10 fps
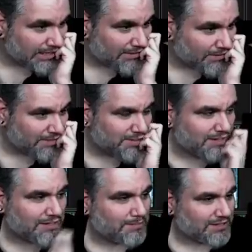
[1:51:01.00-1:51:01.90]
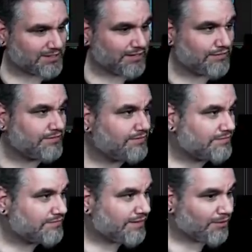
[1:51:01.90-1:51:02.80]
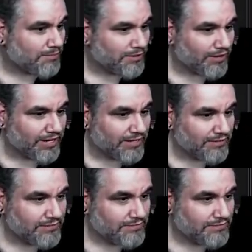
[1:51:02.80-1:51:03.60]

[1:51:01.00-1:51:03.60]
Yeah, I would love to click myself. That would be great.